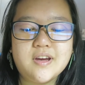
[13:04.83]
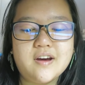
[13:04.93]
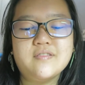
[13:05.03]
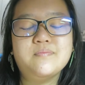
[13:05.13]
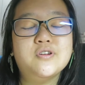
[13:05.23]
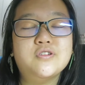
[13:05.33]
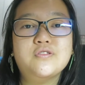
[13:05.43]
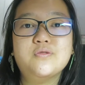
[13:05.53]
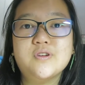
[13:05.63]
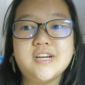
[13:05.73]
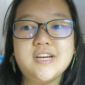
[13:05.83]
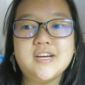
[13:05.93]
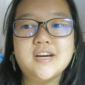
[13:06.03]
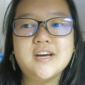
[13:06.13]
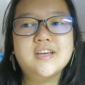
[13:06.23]
have book
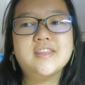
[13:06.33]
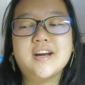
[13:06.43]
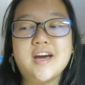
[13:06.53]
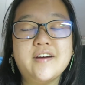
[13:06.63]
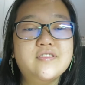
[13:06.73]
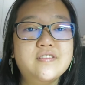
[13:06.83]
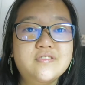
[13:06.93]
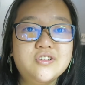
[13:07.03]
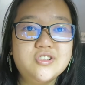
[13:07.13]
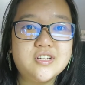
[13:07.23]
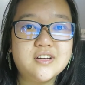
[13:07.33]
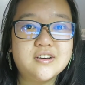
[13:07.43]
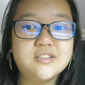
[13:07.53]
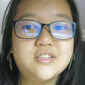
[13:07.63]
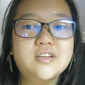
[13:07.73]
3 that I have not finished
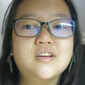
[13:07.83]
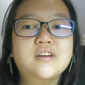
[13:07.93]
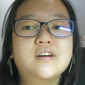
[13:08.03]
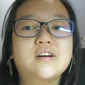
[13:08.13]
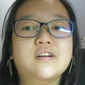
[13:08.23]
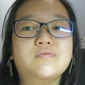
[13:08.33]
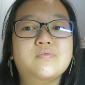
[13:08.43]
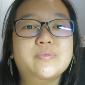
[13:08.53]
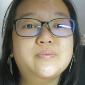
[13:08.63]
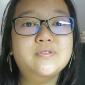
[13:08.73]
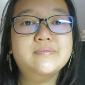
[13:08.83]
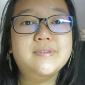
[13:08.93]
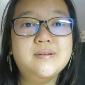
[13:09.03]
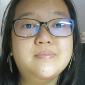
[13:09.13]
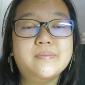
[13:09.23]
yet. Remember
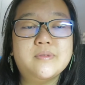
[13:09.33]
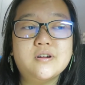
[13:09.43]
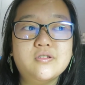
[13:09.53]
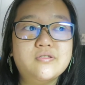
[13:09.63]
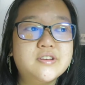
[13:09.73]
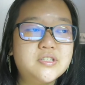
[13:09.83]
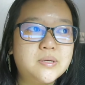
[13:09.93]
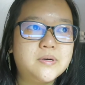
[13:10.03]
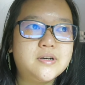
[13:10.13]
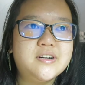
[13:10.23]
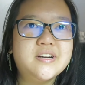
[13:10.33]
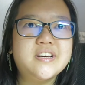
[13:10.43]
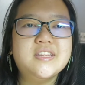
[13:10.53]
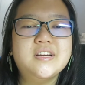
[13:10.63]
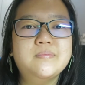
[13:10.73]
Me by Mario Escobar, and I
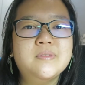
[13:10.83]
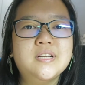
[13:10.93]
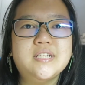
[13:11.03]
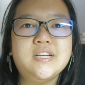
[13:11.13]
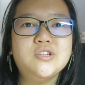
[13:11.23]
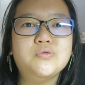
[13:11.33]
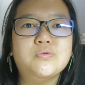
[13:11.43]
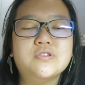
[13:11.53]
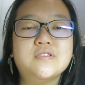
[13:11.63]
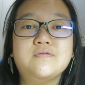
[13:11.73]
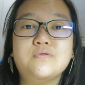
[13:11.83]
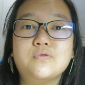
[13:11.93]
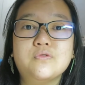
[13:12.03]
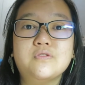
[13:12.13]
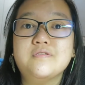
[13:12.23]
think I'm gonna lean towards a
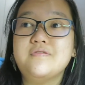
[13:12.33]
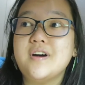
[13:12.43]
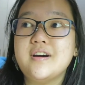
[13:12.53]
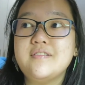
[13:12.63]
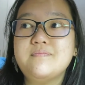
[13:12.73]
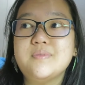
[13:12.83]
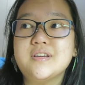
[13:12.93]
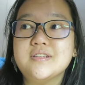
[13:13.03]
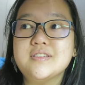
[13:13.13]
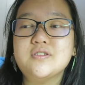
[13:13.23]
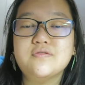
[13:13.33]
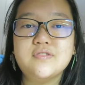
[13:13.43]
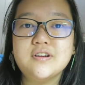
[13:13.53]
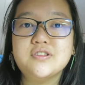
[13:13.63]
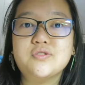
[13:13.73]
4 or 5 because so
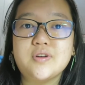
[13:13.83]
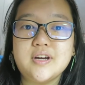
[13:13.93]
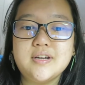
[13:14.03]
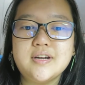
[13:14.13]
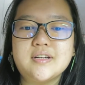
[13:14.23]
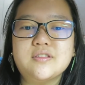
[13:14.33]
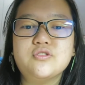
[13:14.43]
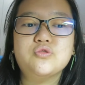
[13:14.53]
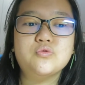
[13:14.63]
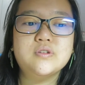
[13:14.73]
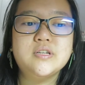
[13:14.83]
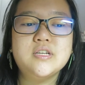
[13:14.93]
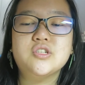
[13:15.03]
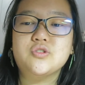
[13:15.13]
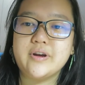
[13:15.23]
far it's great and the story
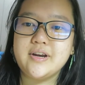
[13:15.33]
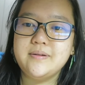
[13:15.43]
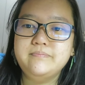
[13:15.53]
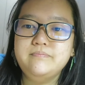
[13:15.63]
is great.